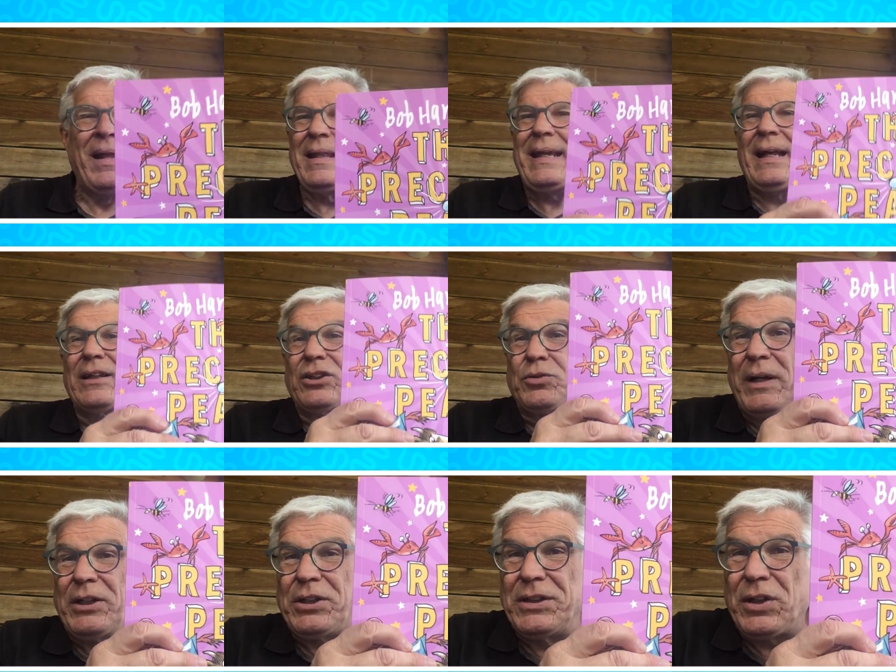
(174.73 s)
The
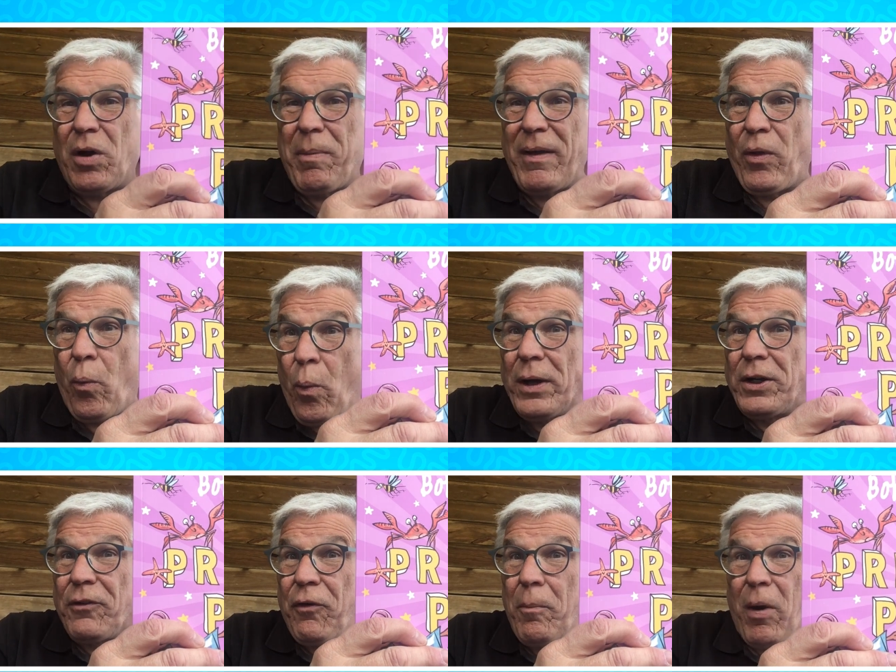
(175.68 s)
illustrations are by the
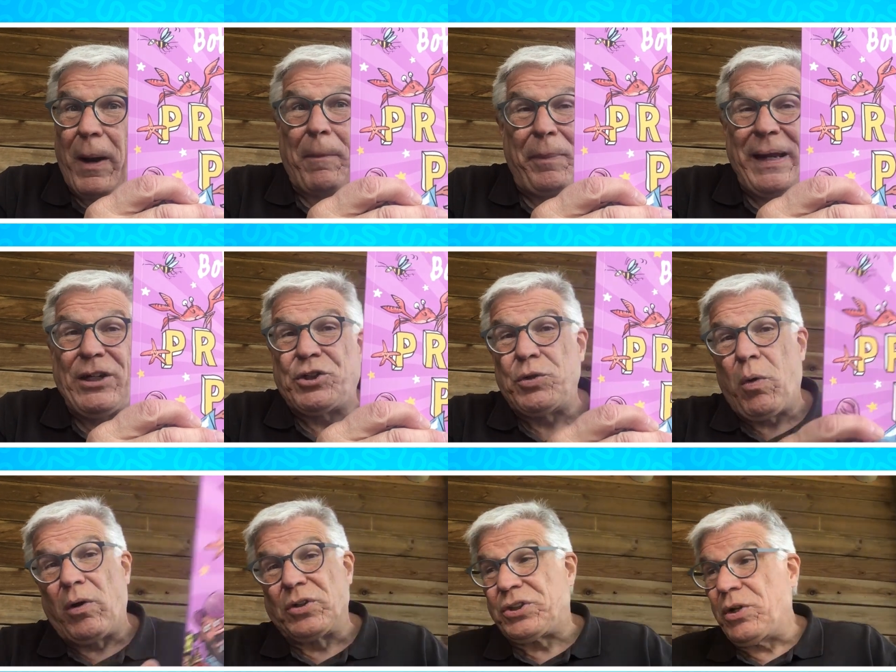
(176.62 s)
wonderful Mark Beach, who
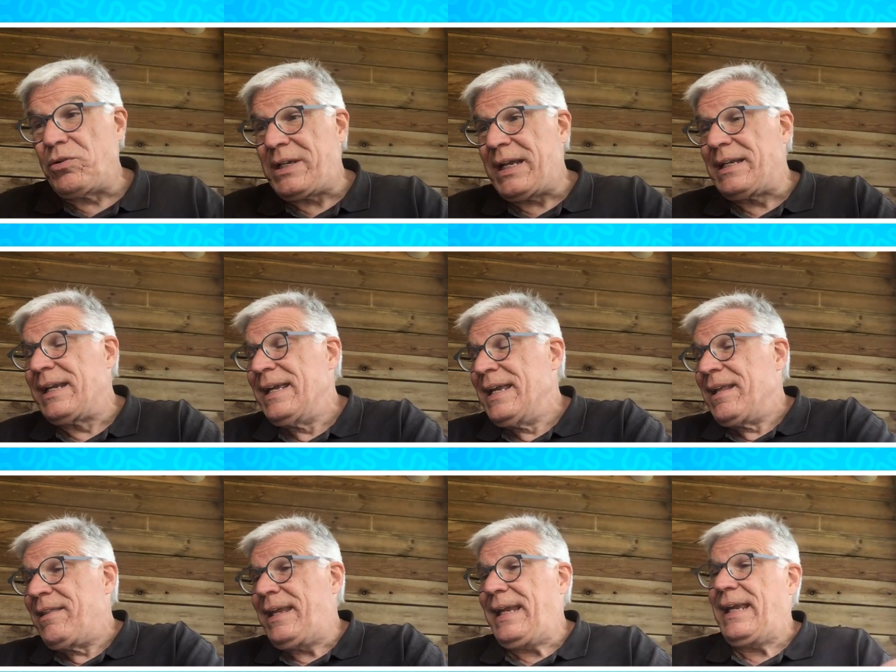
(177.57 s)
also did
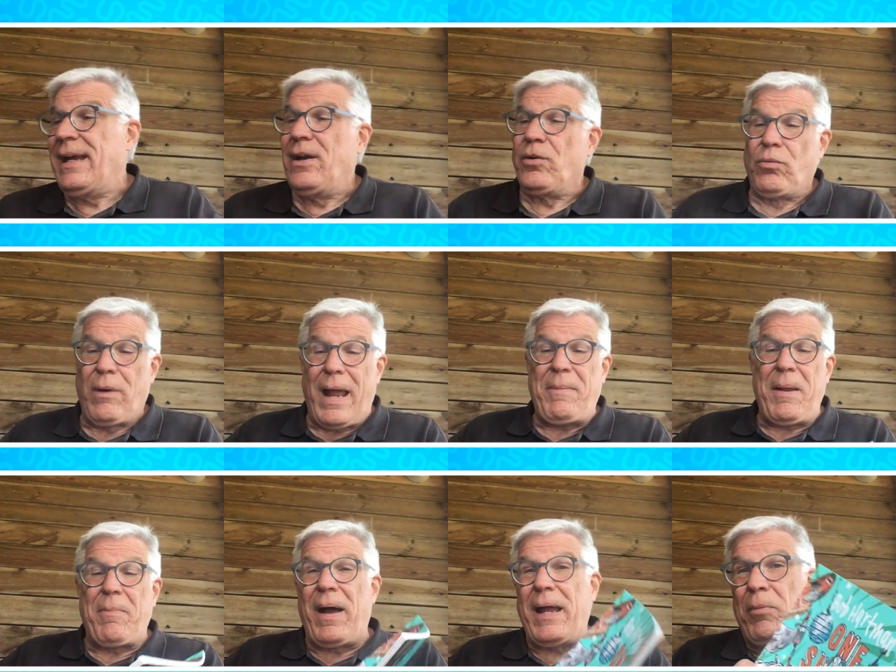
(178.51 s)
the
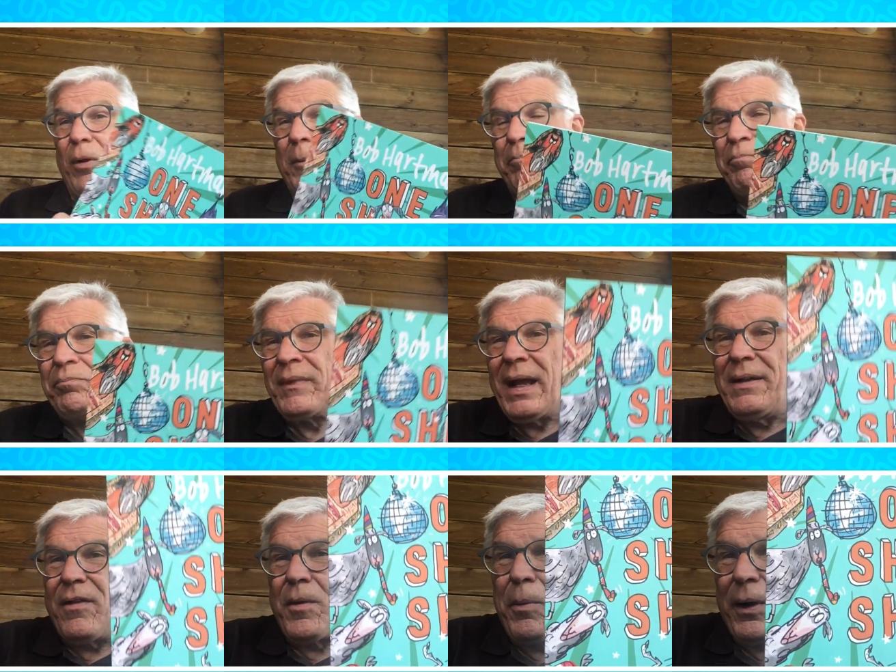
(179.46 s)
rhyming Bible.
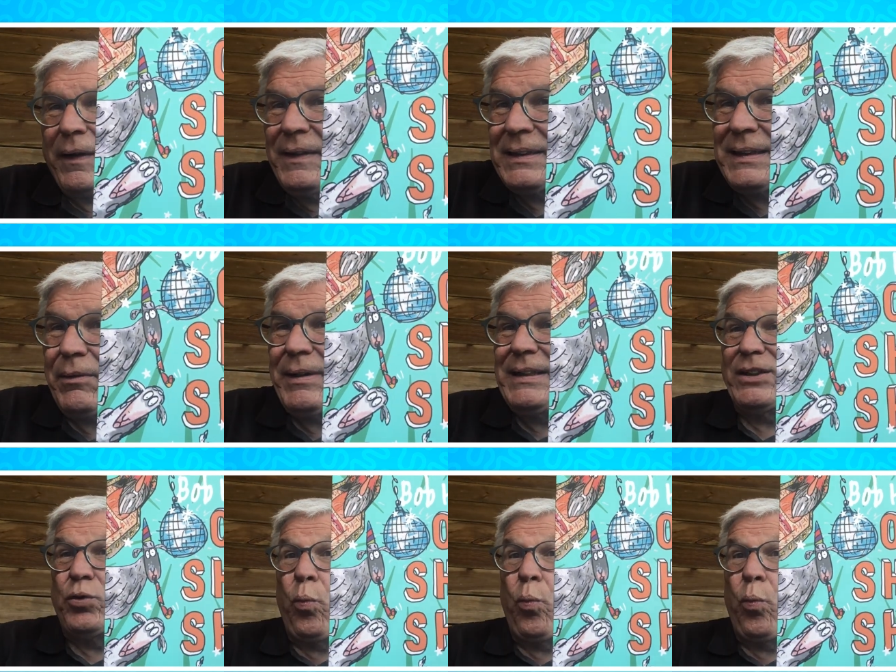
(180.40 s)
Another book in the series is